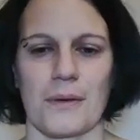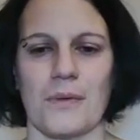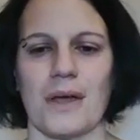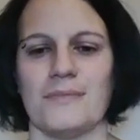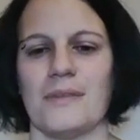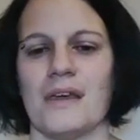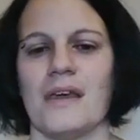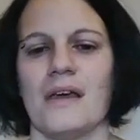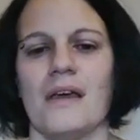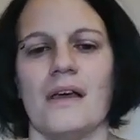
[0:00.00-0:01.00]
Right.
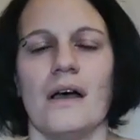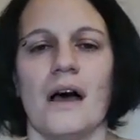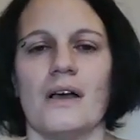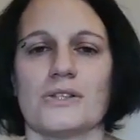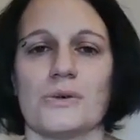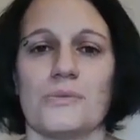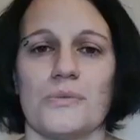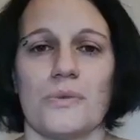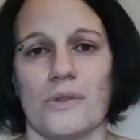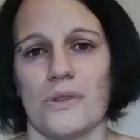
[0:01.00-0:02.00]
So
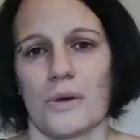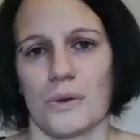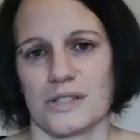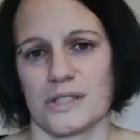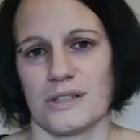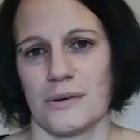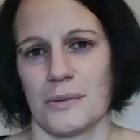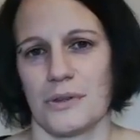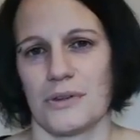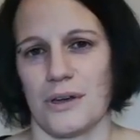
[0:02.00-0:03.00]
the question that we
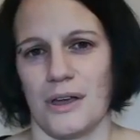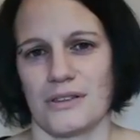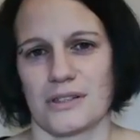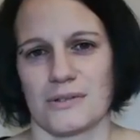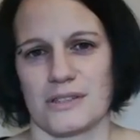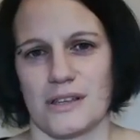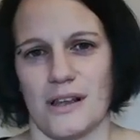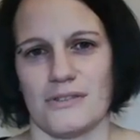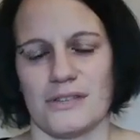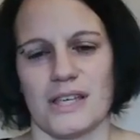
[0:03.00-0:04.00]
want to ask
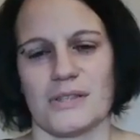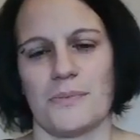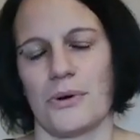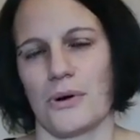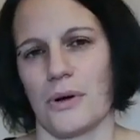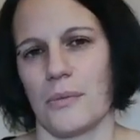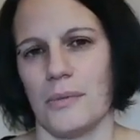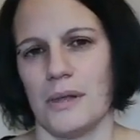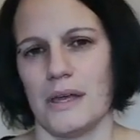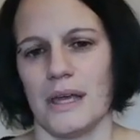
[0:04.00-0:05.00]
ourselves is
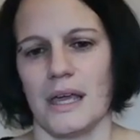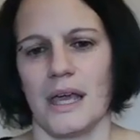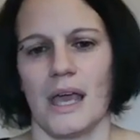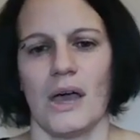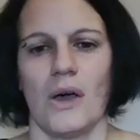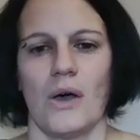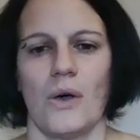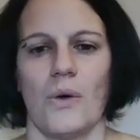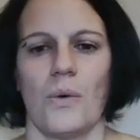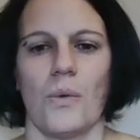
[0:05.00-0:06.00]
probably,
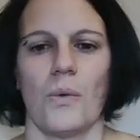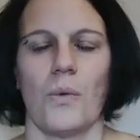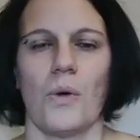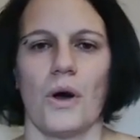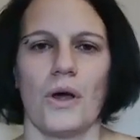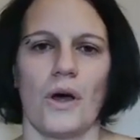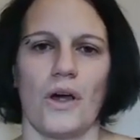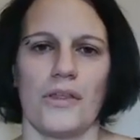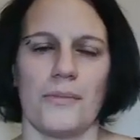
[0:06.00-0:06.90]
what are the